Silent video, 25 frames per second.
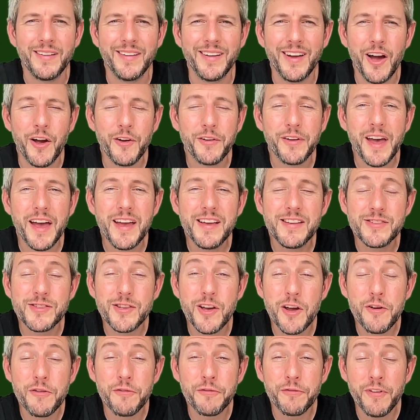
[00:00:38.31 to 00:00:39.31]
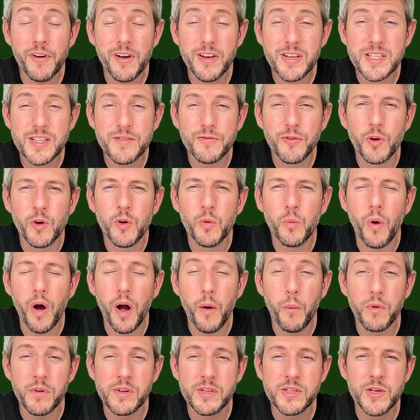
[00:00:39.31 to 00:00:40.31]
Okay, so first of all, what I
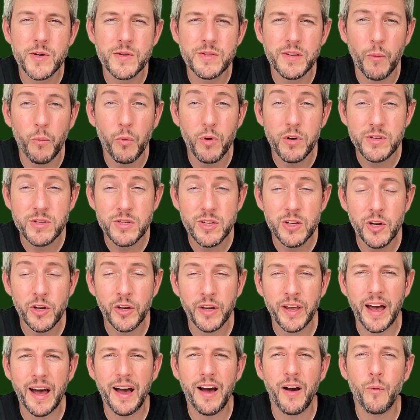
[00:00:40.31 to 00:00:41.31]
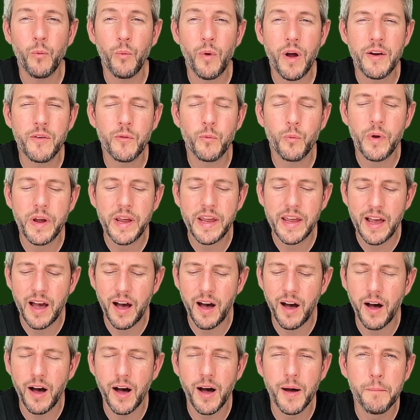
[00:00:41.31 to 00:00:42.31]
want to do is I want to look at when we
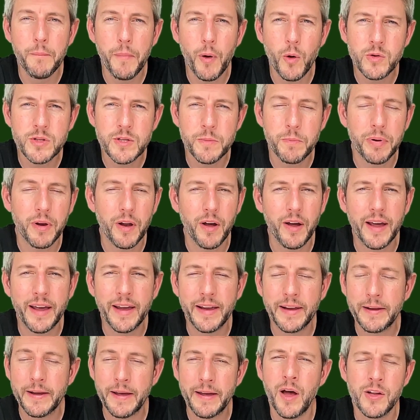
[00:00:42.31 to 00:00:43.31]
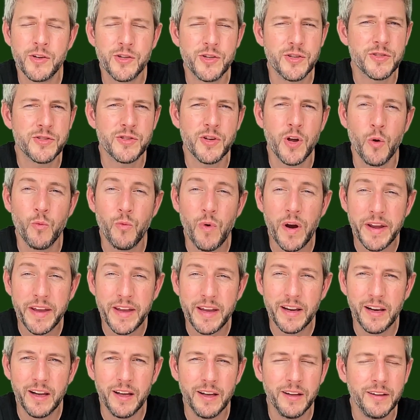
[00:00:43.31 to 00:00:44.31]
are multiplying just a
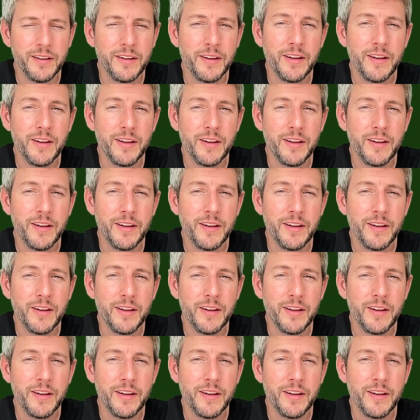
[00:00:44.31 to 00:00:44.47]
regular